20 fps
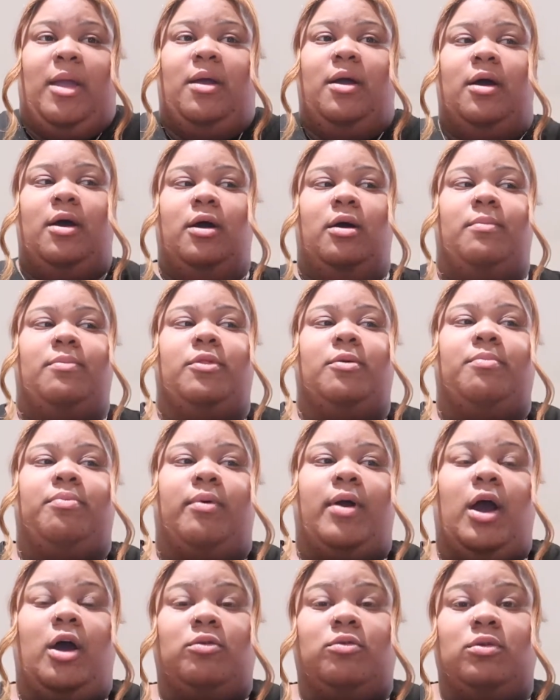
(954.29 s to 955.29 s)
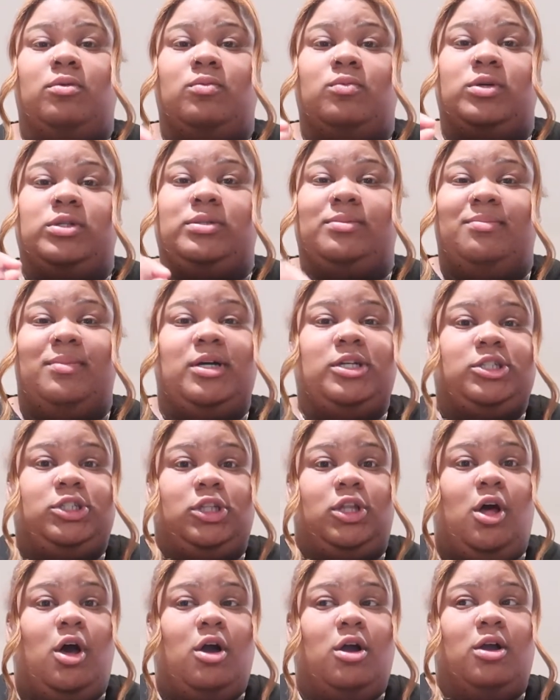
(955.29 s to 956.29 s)
Um the brown one was much
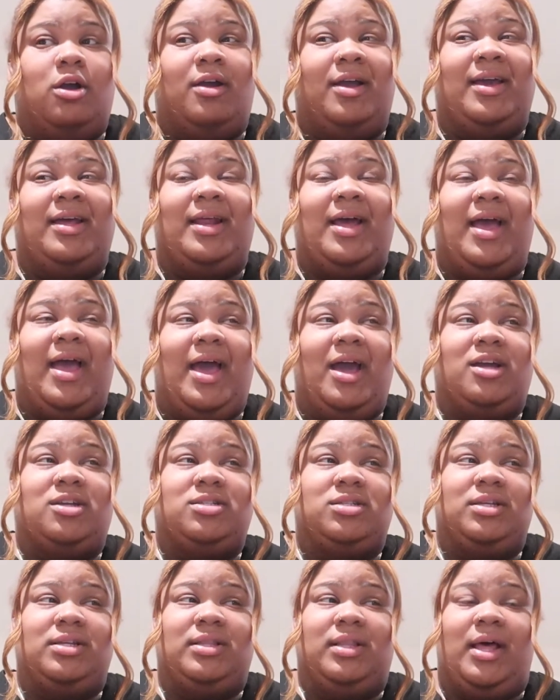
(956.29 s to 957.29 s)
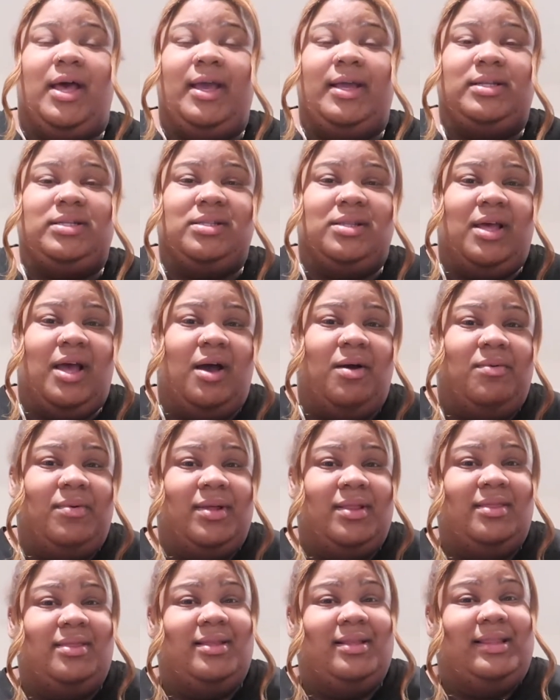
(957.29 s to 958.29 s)
longer, and I actually liked that
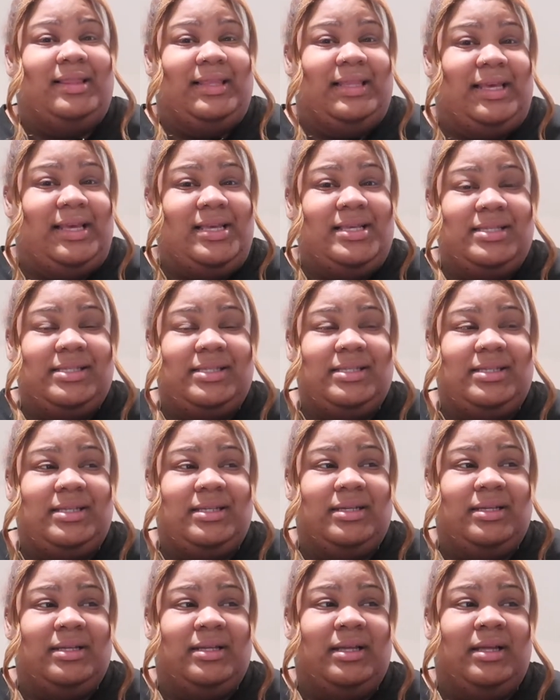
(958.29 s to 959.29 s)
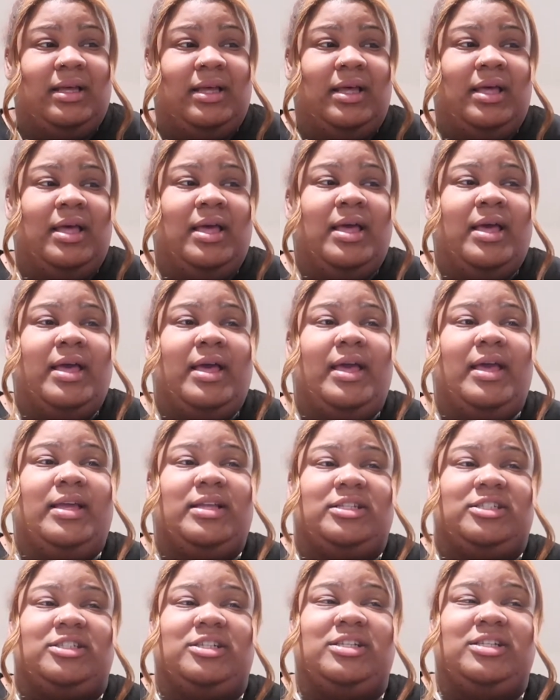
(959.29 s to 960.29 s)
one the least.
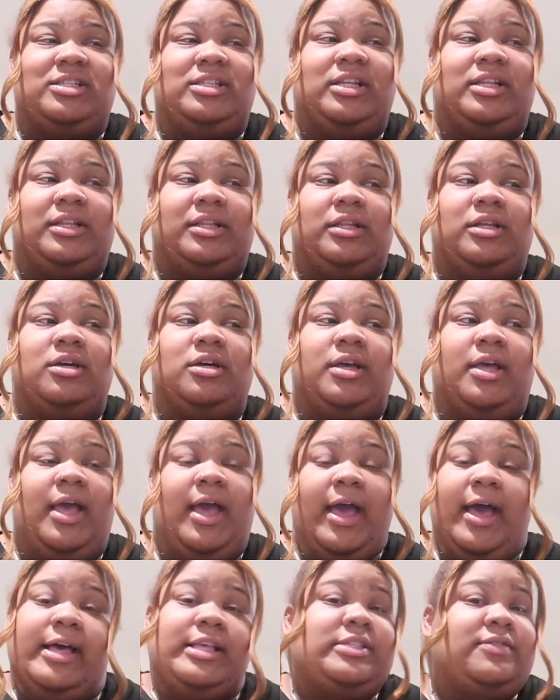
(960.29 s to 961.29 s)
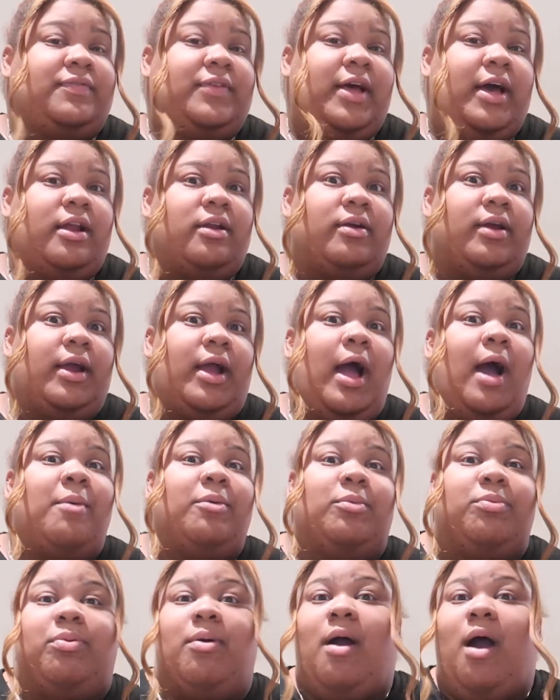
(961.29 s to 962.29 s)
It just didn't look as flattering. I
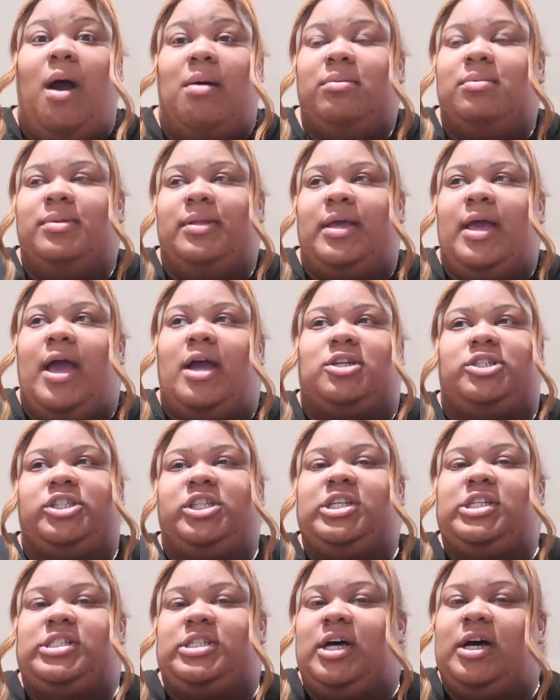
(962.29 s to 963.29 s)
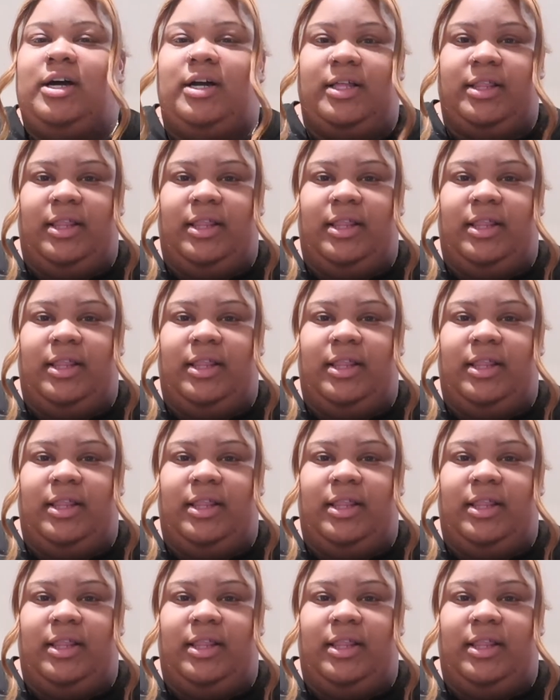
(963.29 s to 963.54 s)
would probably actually tuck